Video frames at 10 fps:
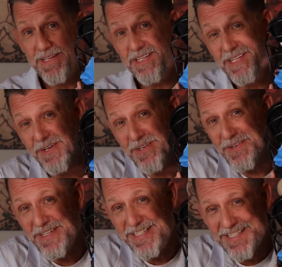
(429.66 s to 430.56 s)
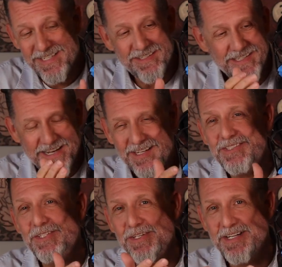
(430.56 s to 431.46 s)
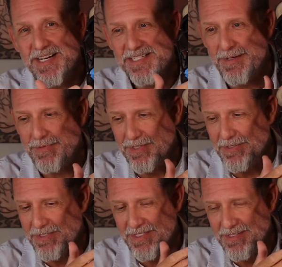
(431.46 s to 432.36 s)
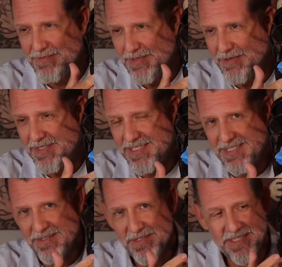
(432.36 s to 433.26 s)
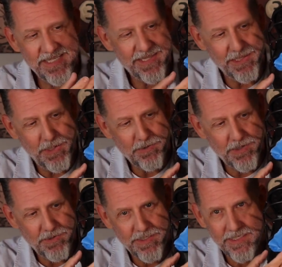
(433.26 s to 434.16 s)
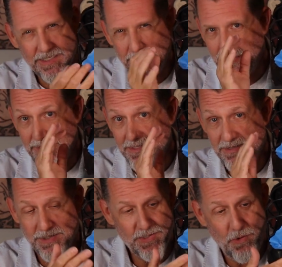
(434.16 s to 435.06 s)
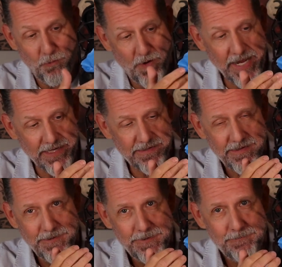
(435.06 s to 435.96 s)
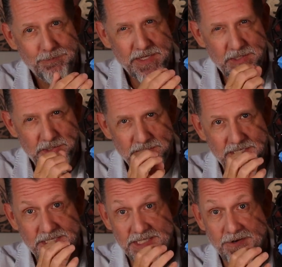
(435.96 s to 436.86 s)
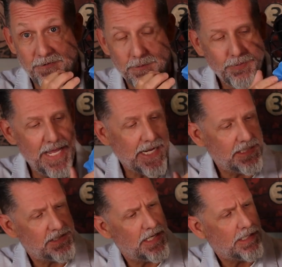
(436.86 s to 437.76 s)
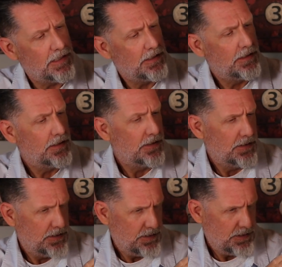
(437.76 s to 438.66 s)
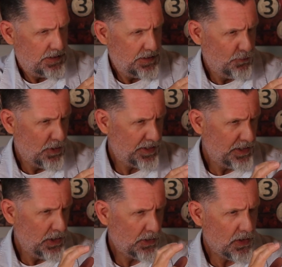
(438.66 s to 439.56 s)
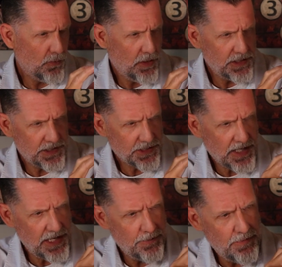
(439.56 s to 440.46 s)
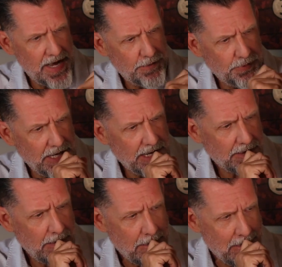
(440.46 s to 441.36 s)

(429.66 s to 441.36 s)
So you can still, I'll show you guys up close. You can still see the logo, but there's no white. It's just a different black. It's like where the logo was is kind of matte black.